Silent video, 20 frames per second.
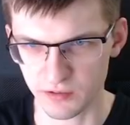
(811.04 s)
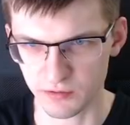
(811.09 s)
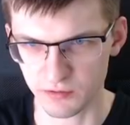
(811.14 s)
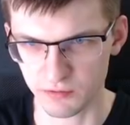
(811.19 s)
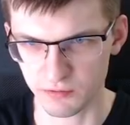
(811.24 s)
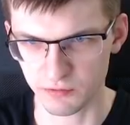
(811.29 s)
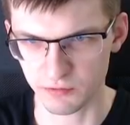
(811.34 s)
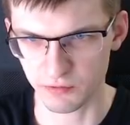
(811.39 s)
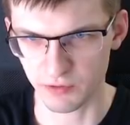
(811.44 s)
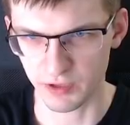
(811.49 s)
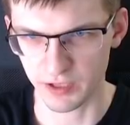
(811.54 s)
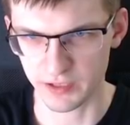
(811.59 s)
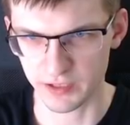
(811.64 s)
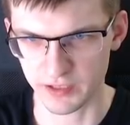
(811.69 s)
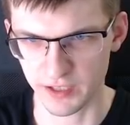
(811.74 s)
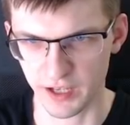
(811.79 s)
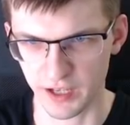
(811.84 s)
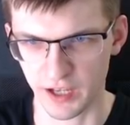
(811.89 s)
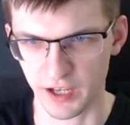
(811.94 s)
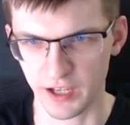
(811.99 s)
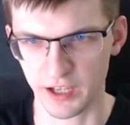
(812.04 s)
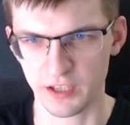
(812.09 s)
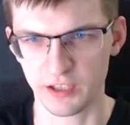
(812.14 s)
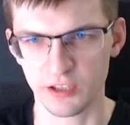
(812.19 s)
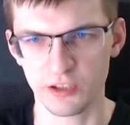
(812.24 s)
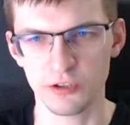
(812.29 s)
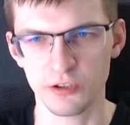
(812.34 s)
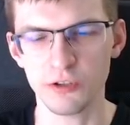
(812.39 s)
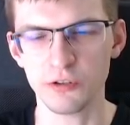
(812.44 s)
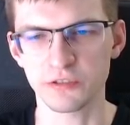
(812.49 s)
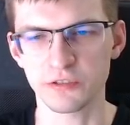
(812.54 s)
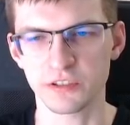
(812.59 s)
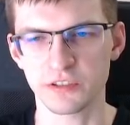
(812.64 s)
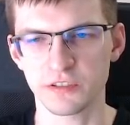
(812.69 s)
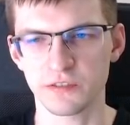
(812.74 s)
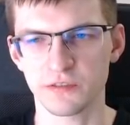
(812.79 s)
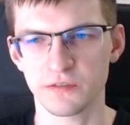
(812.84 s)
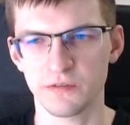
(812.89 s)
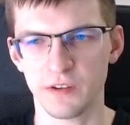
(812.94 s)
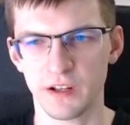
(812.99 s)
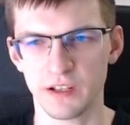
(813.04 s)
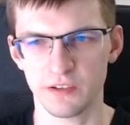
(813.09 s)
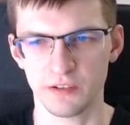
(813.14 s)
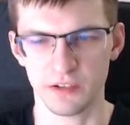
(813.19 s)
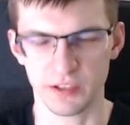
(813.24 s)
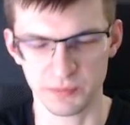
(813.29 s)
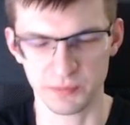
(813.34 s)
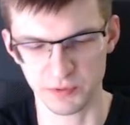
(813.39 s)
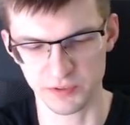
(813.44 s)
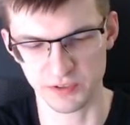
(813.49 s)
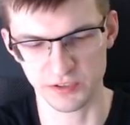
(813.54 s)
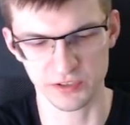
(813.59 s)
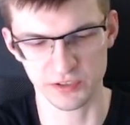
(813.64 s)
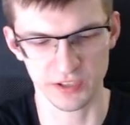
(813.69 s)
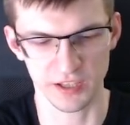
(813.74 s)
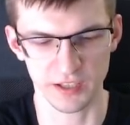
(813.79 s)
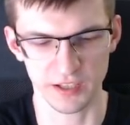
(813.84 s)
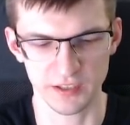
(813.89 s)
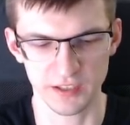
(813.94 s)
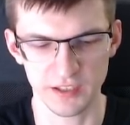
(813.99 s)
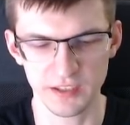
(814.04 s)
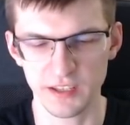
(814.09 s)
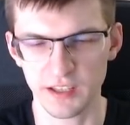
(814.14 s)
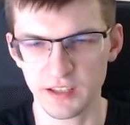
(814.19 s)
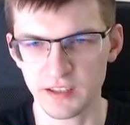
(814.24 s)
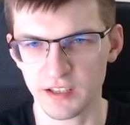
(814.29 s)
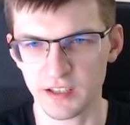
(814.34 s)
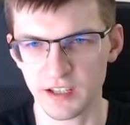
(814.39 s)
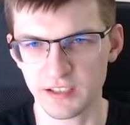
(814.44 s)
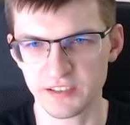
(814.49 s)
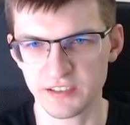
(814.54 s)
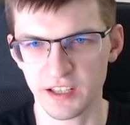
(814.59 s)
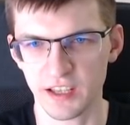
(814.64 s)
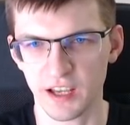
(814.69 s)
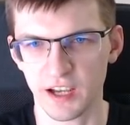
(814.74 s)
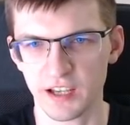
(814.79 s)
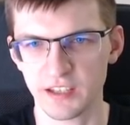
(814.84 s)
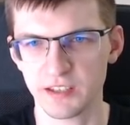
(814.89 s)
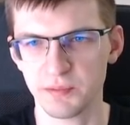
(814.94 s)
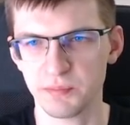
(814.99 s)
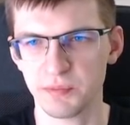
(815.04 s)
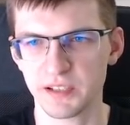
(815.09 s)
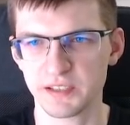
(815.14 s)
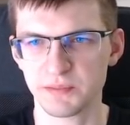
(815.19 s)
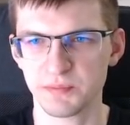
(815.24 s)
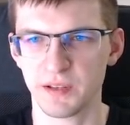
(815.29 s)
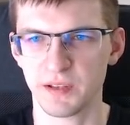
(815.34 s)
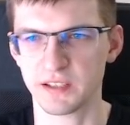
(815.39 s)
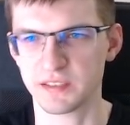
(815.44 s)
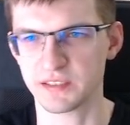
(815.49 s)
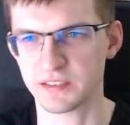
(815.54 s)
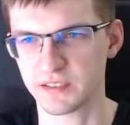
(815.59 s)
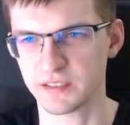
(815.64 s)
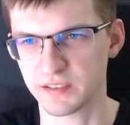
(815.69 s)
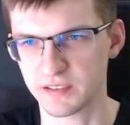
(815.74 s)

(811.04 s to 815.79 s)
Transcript: when I use value at position I D, then I say I D plus plus.